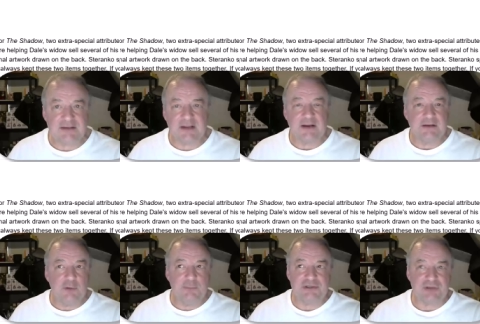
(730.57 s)
Like I know
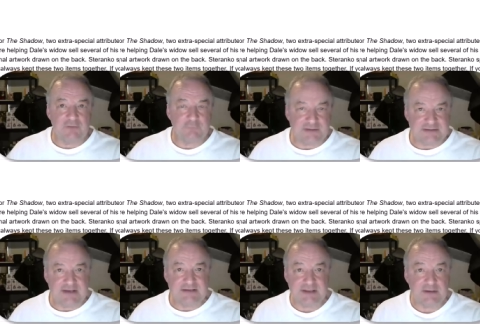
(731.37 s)
Bichon
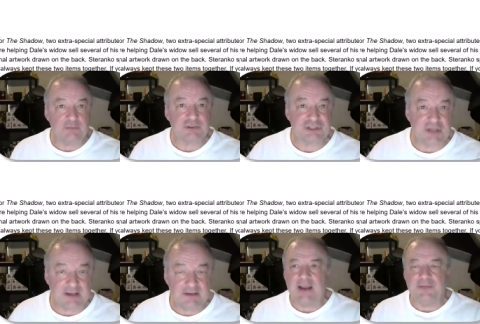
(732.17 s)
Frisés, they don't
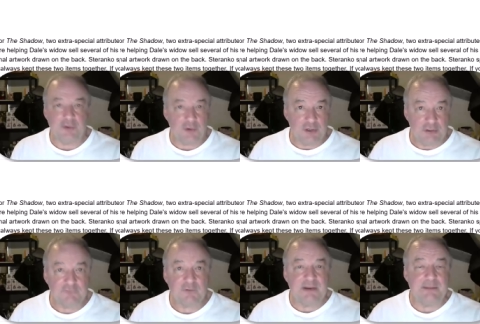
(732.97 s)
shed, and they're good
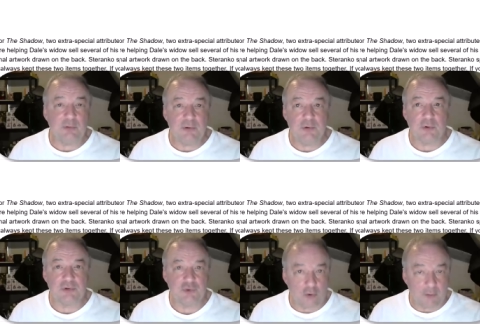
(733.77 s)
for people who are
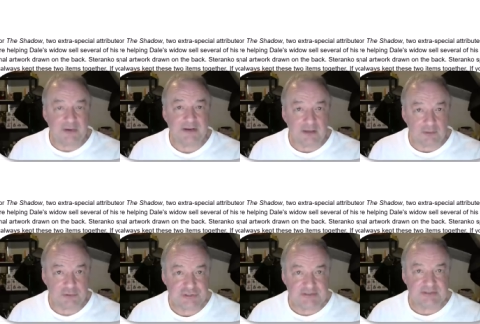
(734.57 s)
normally
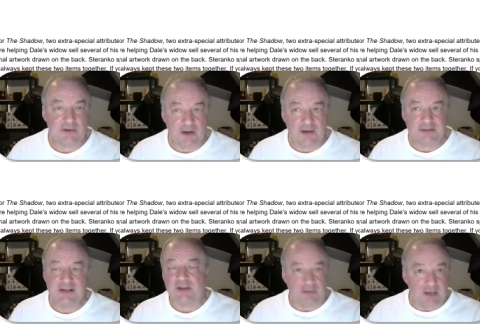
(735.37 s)
allergic to dogs.
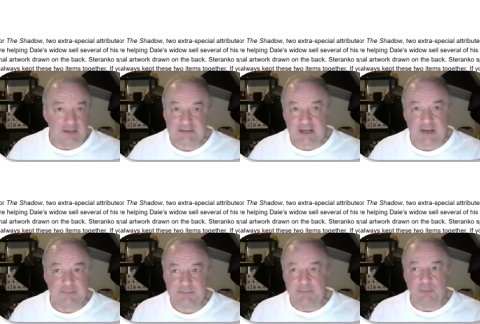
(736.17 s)
A lot of
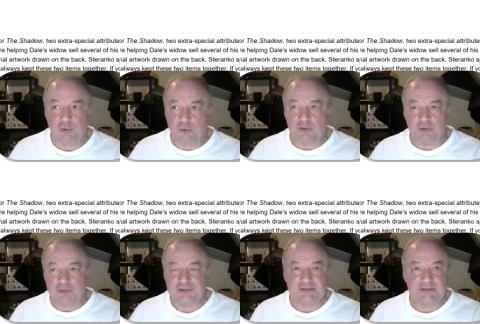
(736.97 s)
times, people who are
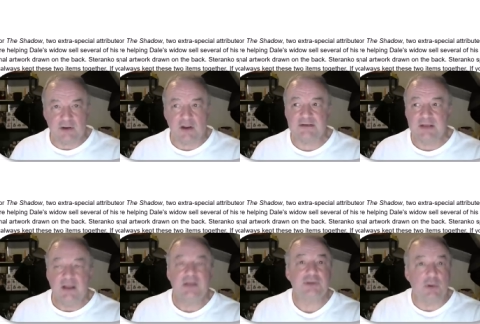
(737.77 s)
allergic to dogs
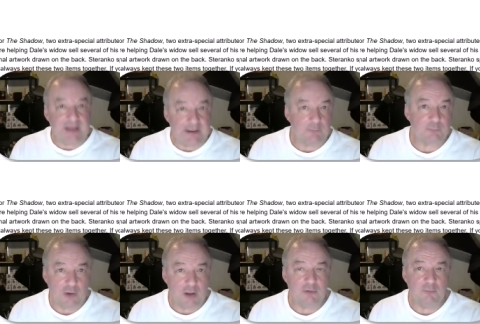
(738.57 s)
don't have a
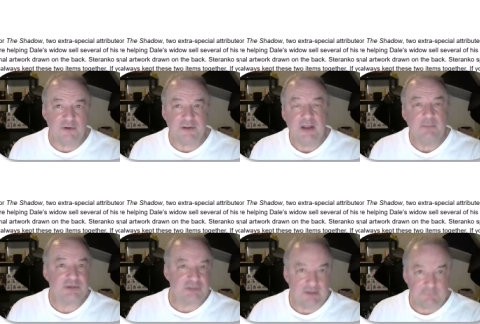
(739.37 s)
problem with
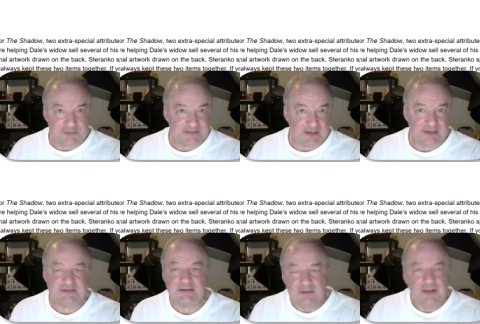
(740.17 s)
Bichon Frisés,
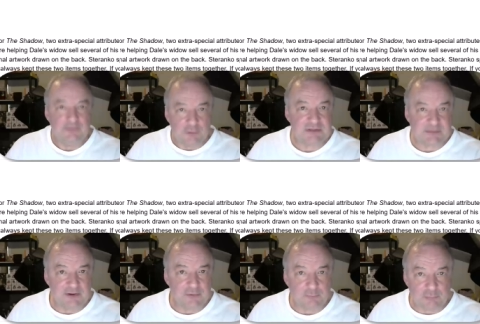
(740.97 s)
and there are some
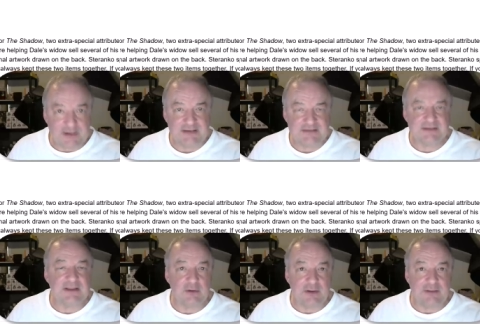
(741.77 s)
other breeds that
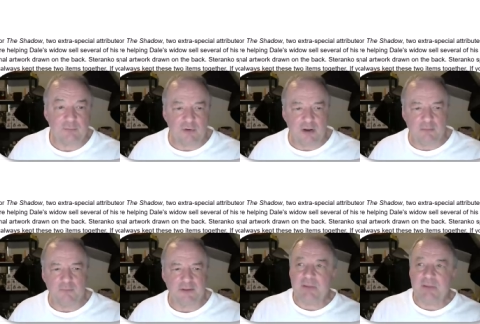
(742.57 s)
they don't have a problem with.